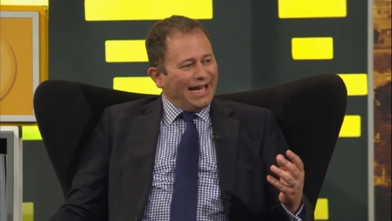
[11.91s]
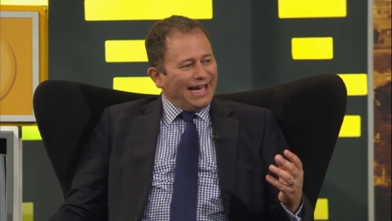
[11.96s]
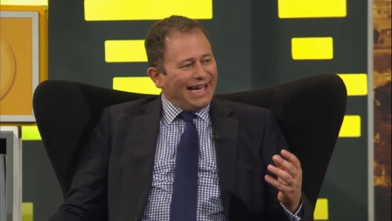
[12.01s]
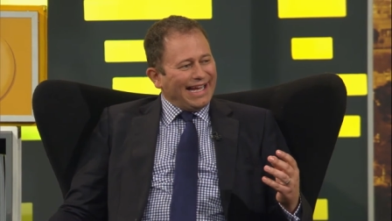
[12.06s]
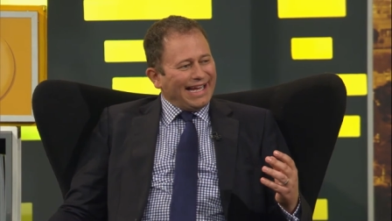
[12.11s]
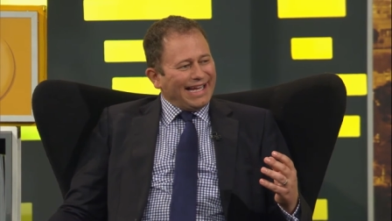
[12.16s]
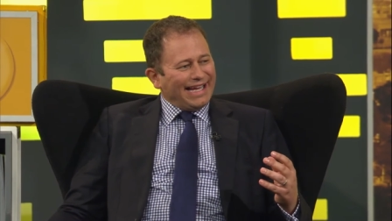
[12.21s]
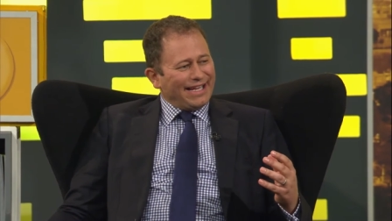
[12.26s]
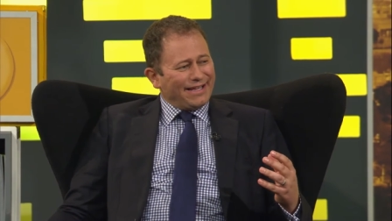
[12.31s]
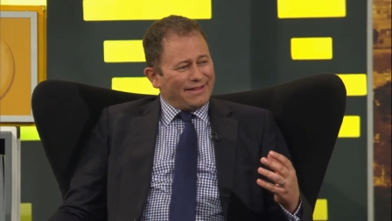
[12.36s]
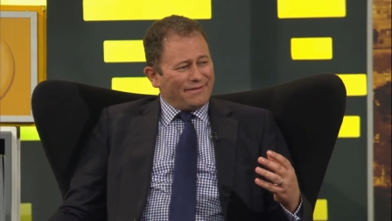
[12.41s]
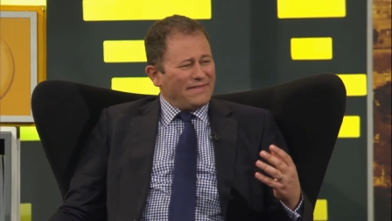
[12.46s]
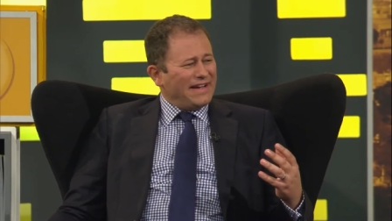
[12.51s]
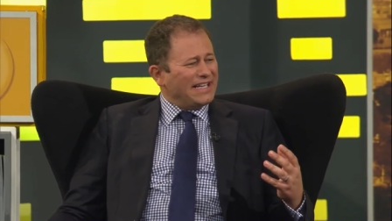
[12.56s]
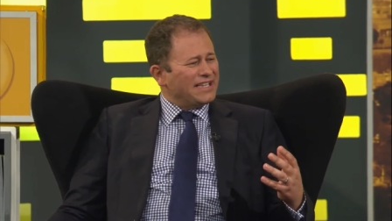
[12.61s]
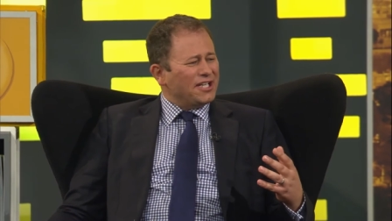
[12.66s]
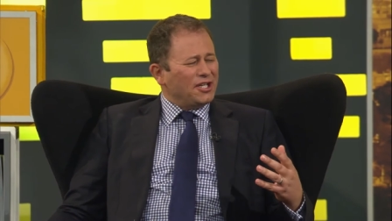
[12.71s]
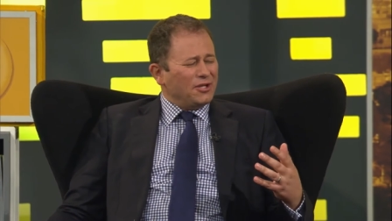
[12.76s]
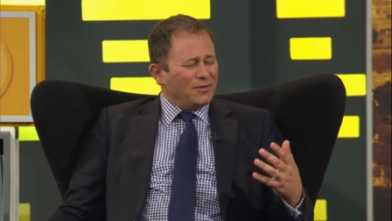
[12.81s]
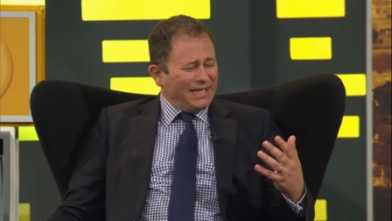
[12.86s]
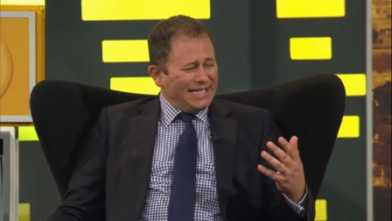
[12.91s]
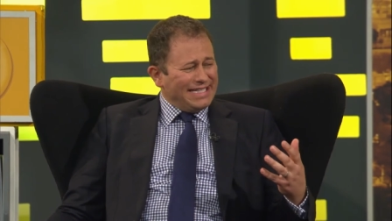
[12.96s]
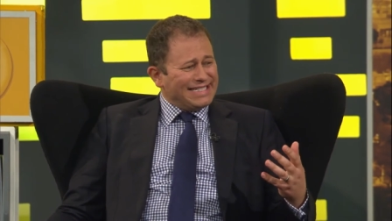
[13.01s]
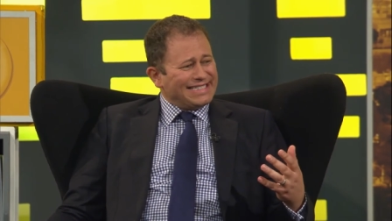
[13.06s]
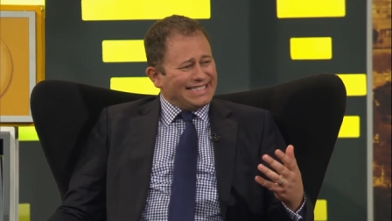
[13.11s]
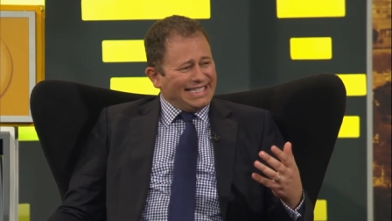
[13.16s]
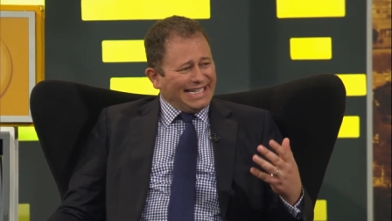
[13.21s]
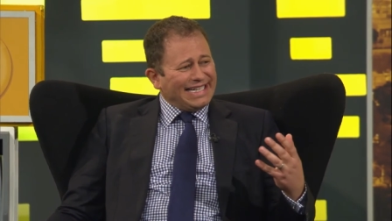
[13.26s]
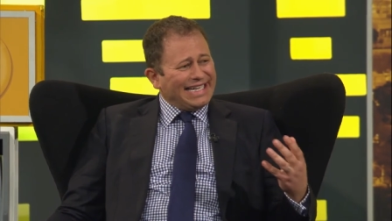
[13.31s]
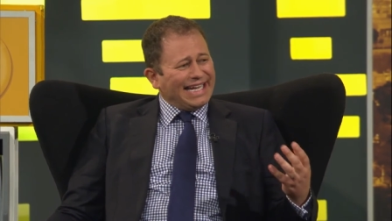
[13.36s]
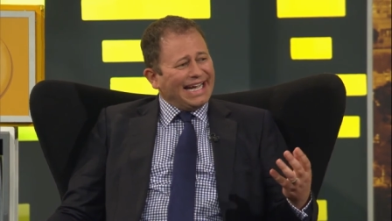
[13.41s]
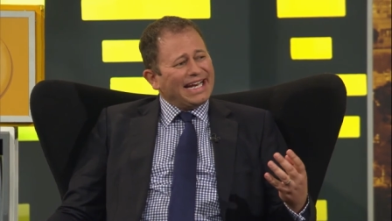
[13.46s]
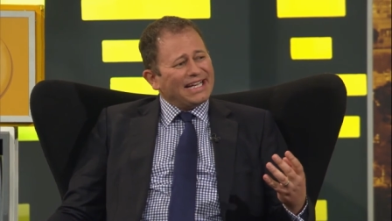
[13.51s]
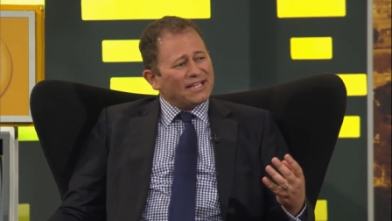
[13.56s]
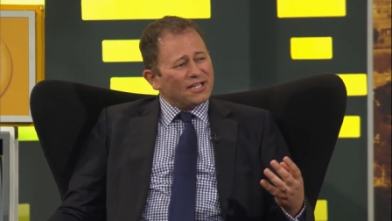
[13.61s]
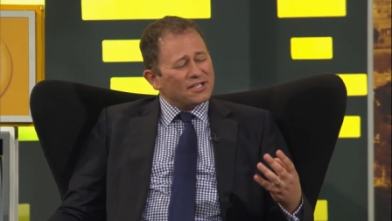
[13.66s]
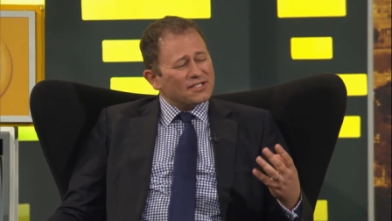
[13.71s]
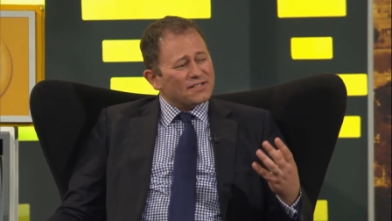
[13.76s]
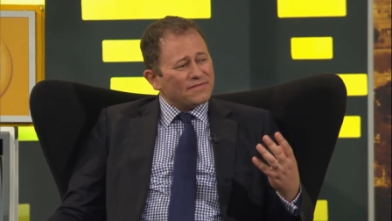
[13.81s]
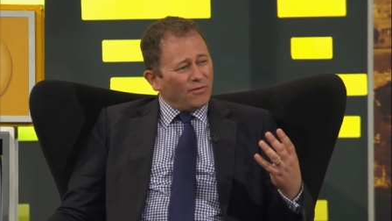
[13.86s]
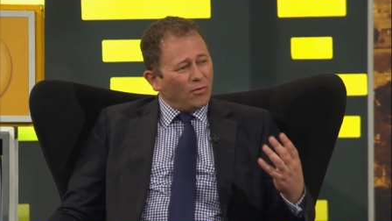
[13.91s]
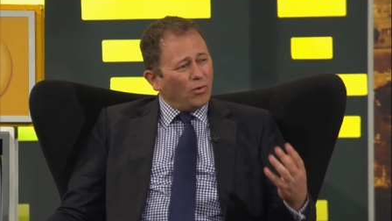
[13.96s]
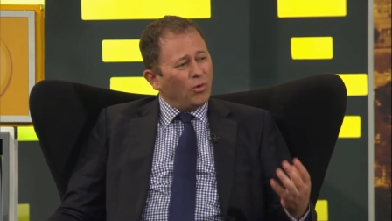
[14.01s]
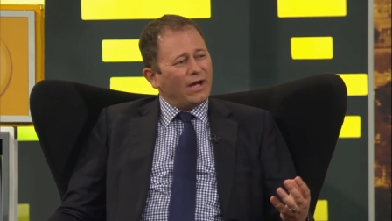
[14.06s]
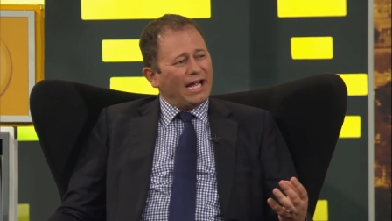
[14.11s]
uh, the fact that you at least did get in those four